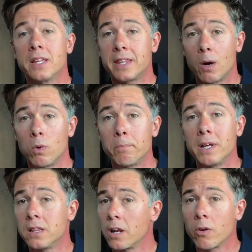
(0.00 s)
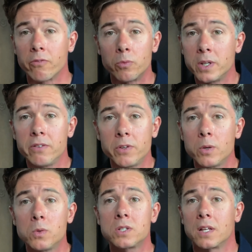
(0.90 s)
that will build a lot of
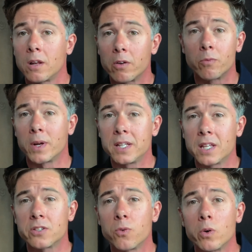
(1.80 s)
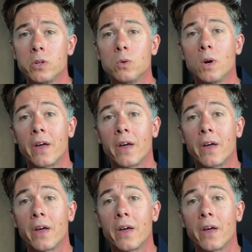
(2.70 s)
reviews and a lot of ratings for you,